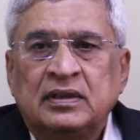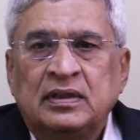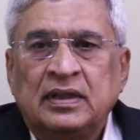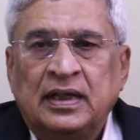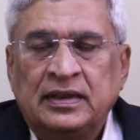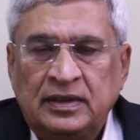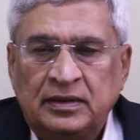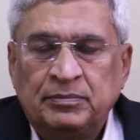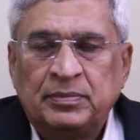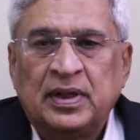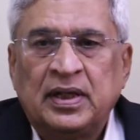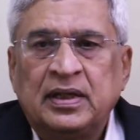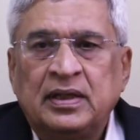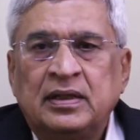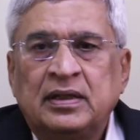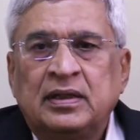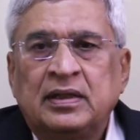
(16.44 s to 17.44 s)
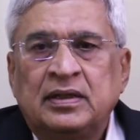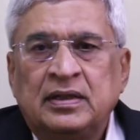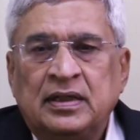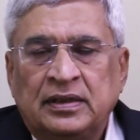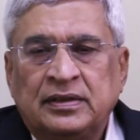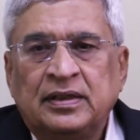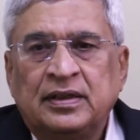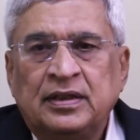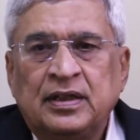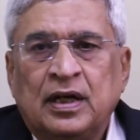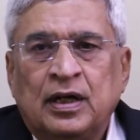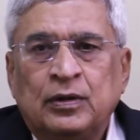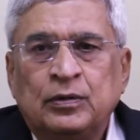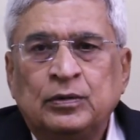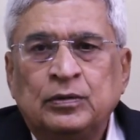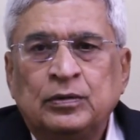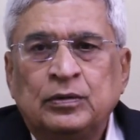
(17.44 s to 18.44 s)
headed by
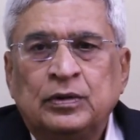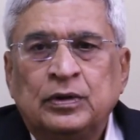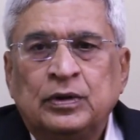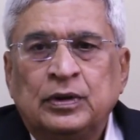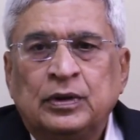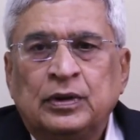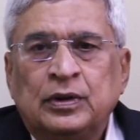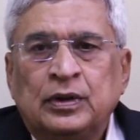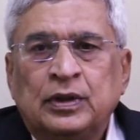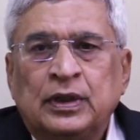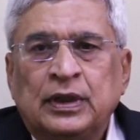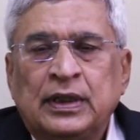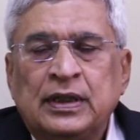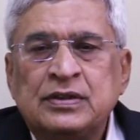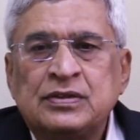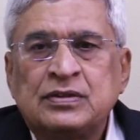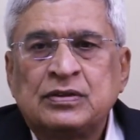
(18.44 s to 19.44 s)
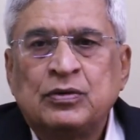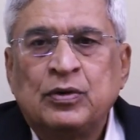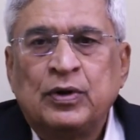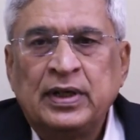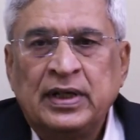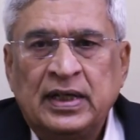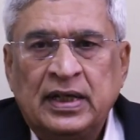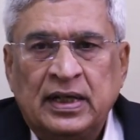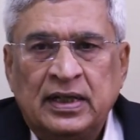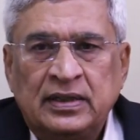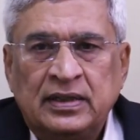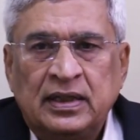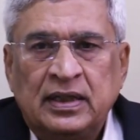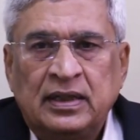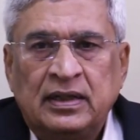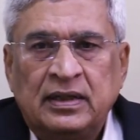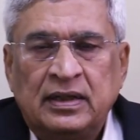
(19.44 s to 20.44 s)
Netanyahu, is going ahead
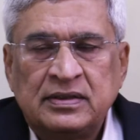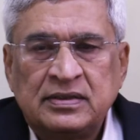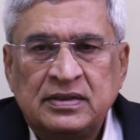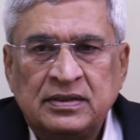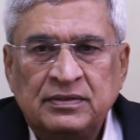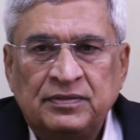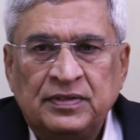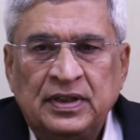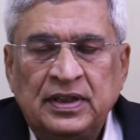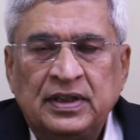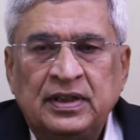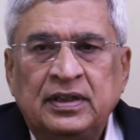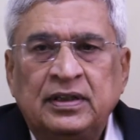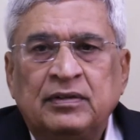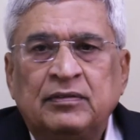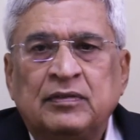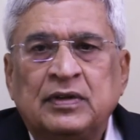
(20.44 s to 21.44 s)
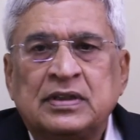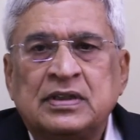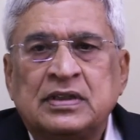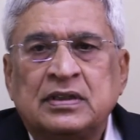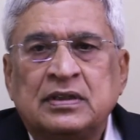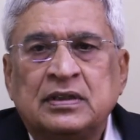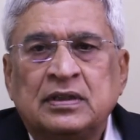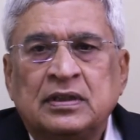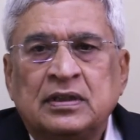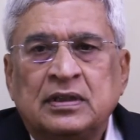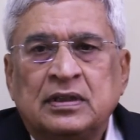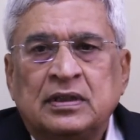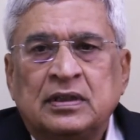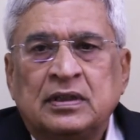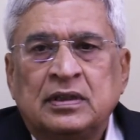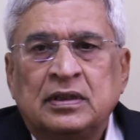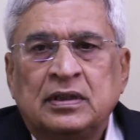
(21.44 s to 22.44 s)
aggressively with
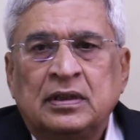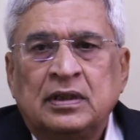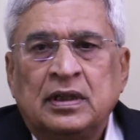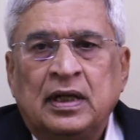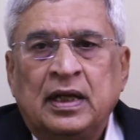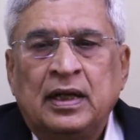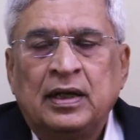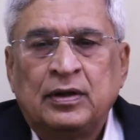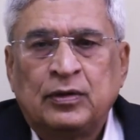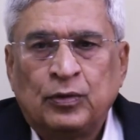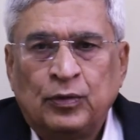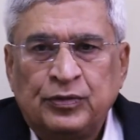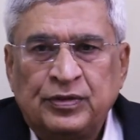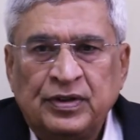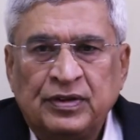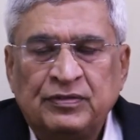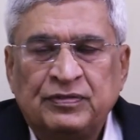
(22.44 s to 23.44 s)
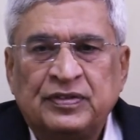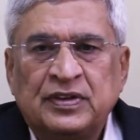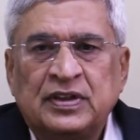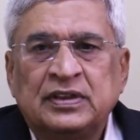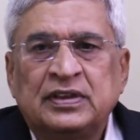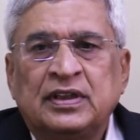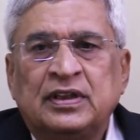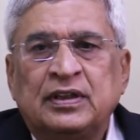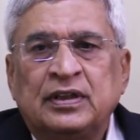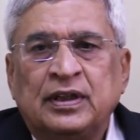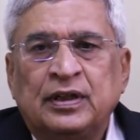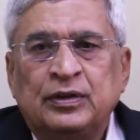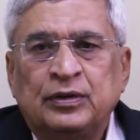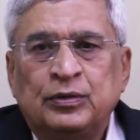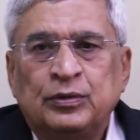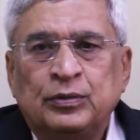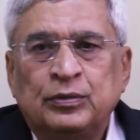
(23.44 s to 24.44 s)
encroaching further
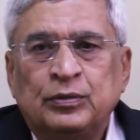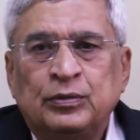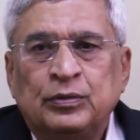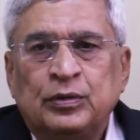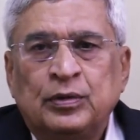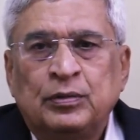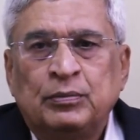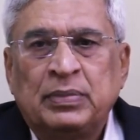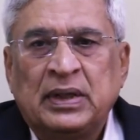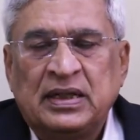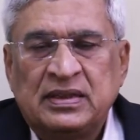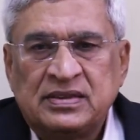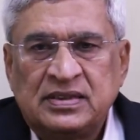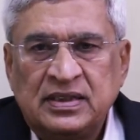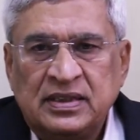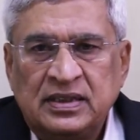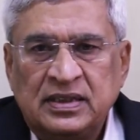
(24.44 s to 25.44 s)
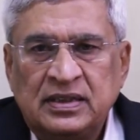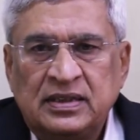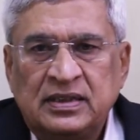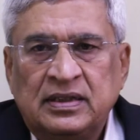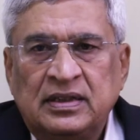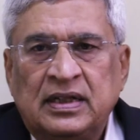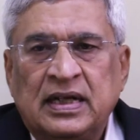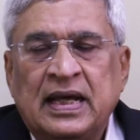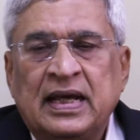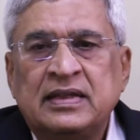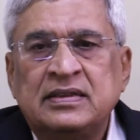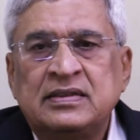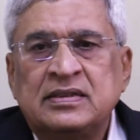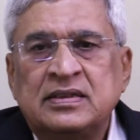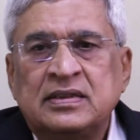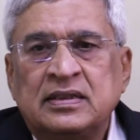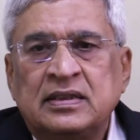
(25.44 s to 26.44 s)
into Palestinian
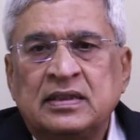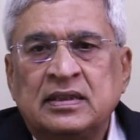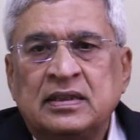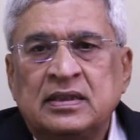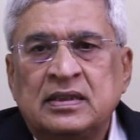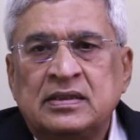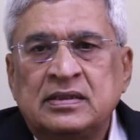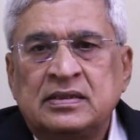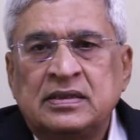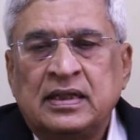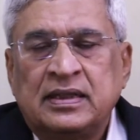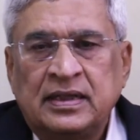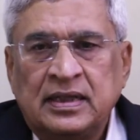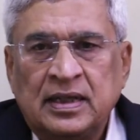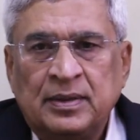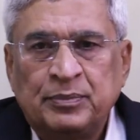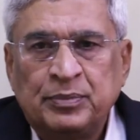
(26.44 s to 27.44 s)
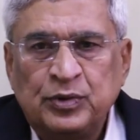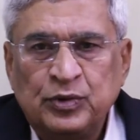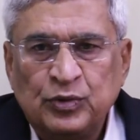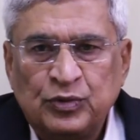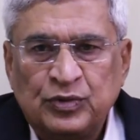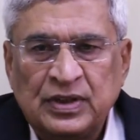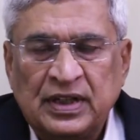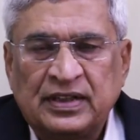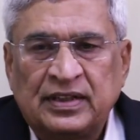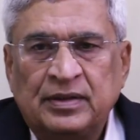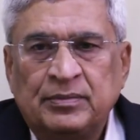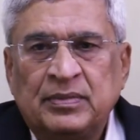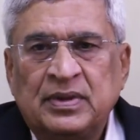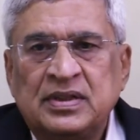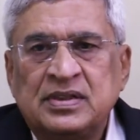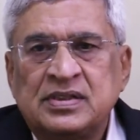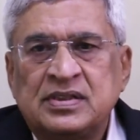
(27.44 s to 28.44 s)
lands, setting up new
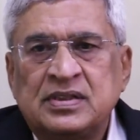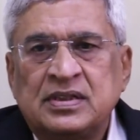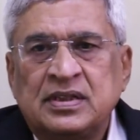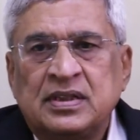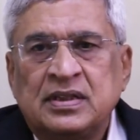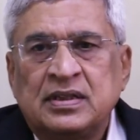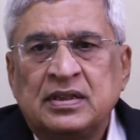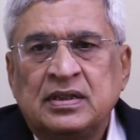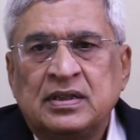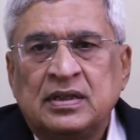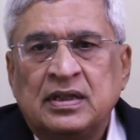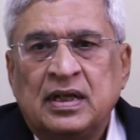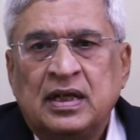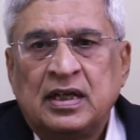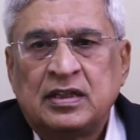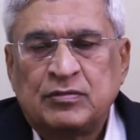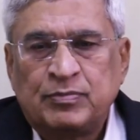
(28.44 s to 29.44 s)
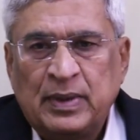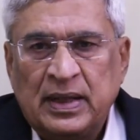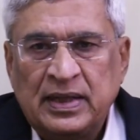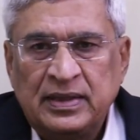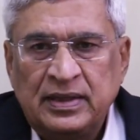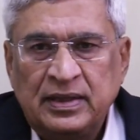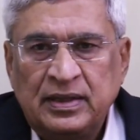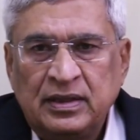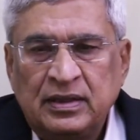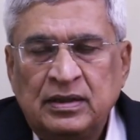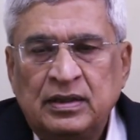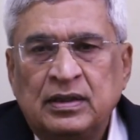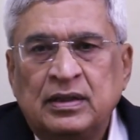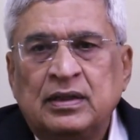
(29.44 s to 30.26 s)
settlements, expanding